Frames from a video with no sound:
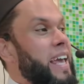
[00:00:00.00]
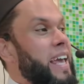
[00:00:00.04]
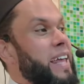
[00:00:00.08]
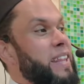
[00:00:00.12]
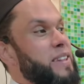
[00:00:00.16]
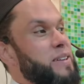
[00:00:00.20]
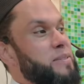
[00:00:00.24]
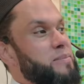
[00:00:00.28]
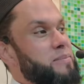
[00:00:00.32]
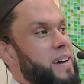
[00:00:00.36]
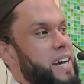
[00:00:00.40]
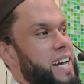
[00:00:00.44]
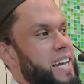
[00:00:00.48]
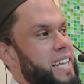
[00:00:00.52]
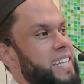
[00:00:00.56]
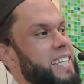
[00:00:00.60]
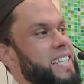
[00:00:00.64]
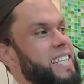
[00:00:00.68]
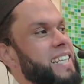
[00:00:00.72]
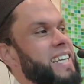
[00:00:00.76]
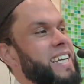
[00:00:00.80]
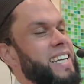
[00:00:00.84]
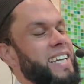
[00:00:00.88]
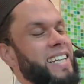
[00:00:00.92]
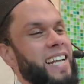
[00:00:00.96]
And the
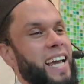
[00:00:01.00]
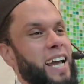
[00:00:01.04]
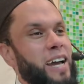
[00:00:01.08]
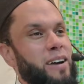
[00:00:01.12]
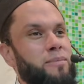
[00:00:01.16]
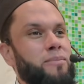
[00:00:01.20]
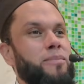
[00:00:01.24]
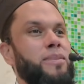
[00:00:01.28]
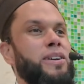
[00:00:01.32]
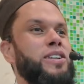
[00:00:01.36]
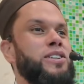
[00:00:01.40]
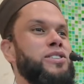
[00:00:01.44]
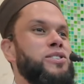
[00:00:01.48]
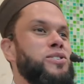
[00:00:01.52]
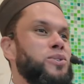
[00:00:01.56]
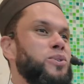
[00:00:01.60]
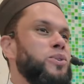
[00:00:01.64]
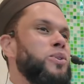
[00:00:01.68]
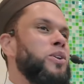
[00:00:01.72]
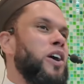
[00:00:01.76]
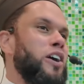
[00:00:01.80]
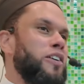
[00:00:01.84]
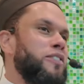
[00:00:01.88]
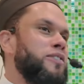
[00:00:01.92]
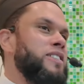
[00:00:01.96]
Maliki and Hanbali
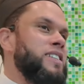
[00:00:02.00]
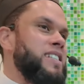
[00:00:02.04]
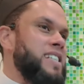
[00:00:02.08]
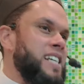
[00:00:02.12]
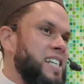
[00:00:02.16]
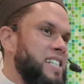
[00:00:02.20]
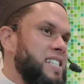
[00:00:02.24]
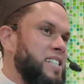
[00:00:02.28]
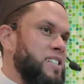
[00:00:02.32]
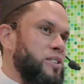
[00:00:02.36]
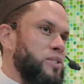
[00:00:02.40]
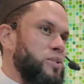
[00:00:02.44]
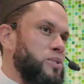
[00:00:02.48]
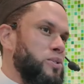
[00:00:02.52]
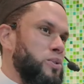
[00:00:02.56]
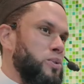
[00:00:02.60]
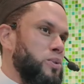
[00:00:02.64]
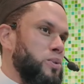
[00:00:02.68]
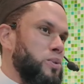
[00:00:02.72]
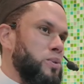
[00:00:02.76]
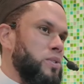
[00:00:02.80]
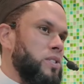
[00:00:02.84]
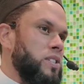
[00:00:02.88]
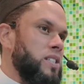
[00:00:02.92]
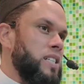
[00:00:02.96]
school offers us those
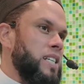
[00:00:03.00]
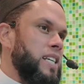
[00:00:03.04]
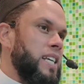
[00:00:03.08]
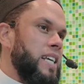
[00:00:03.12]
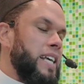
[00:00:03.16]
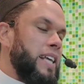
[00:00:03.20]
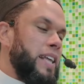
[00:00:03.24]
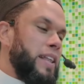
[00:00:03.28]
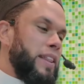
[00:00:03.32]
rules.